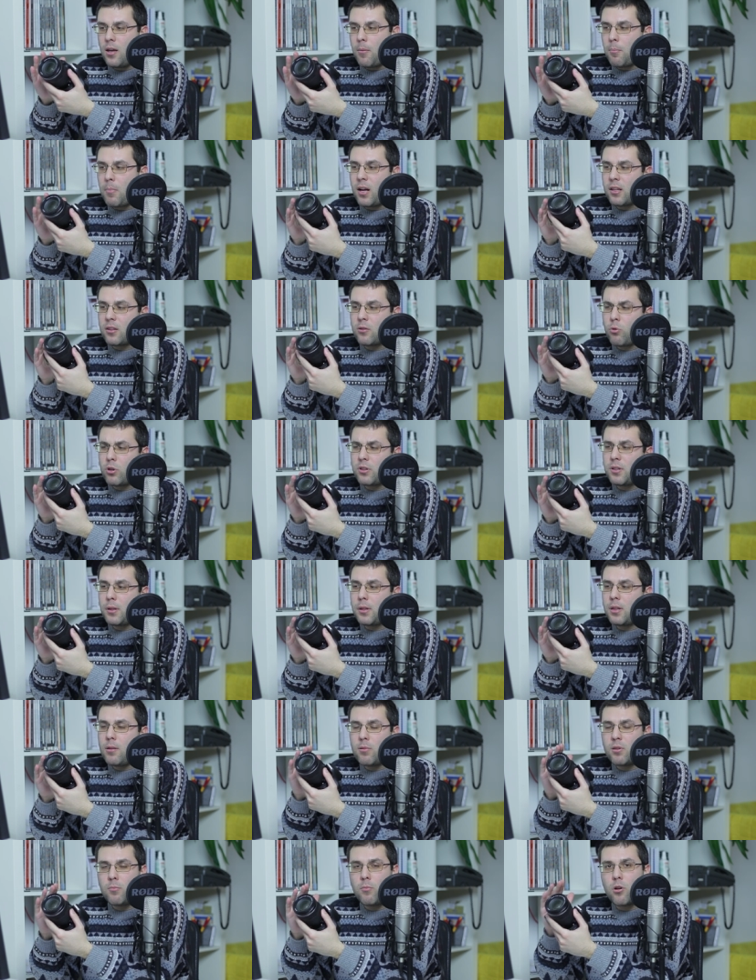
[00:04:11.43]
But what is
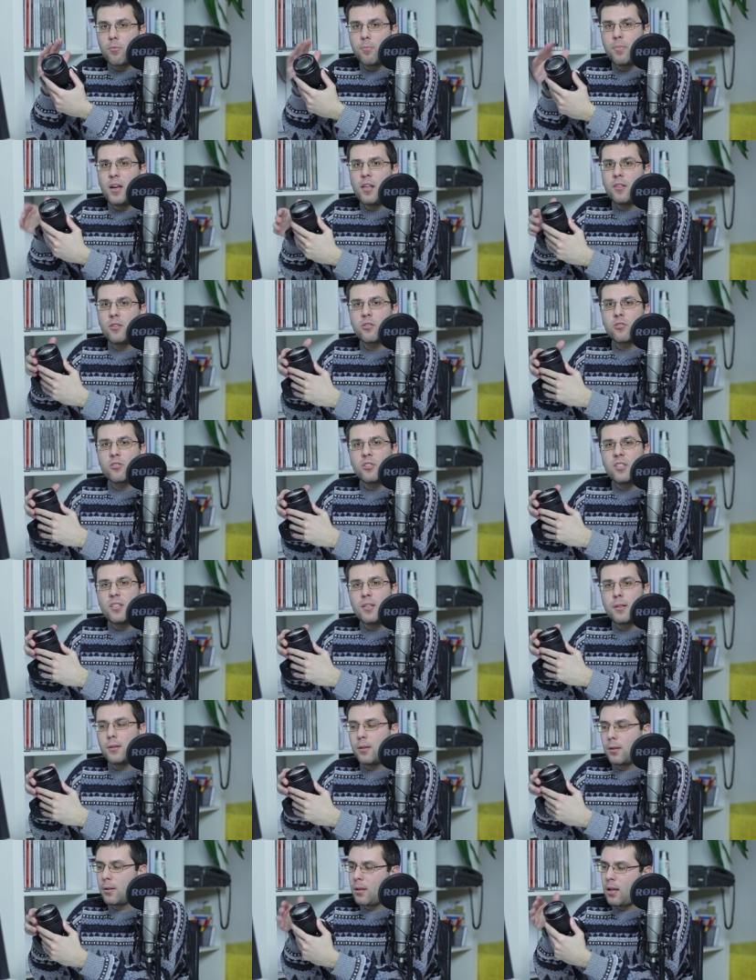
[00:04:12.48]
even more better
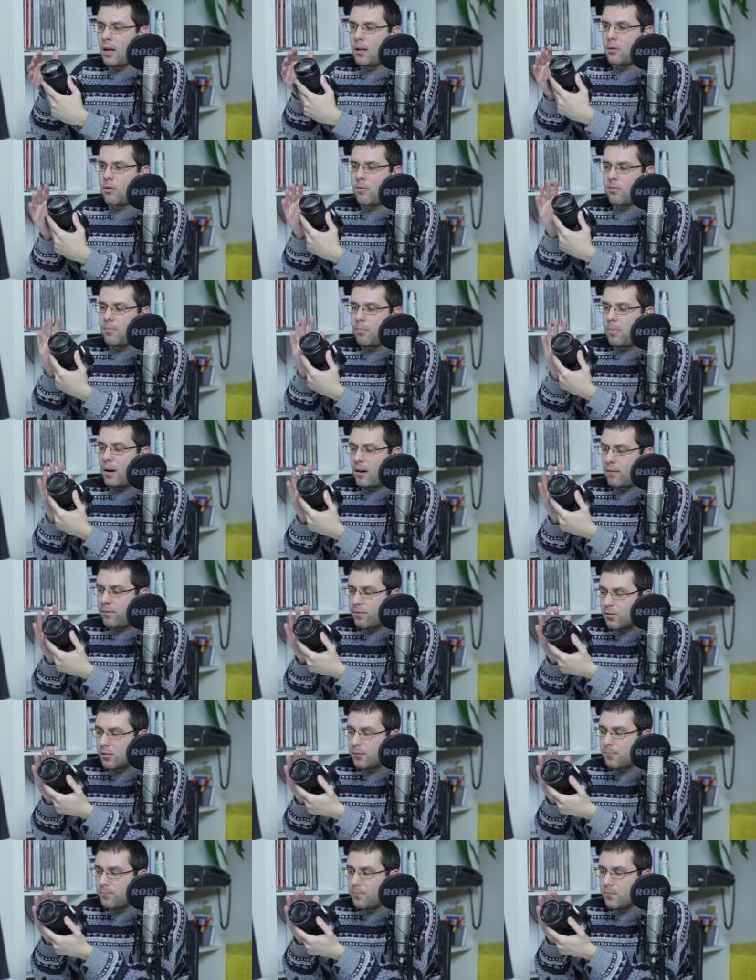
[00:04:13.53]
is the size of the
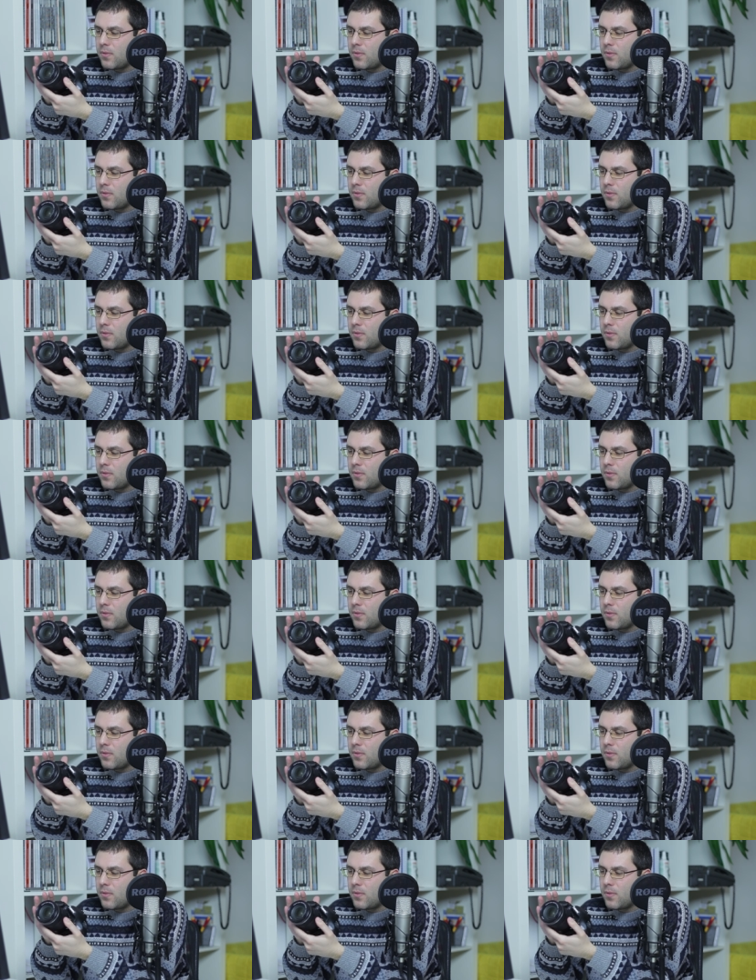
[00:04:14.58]
buffer.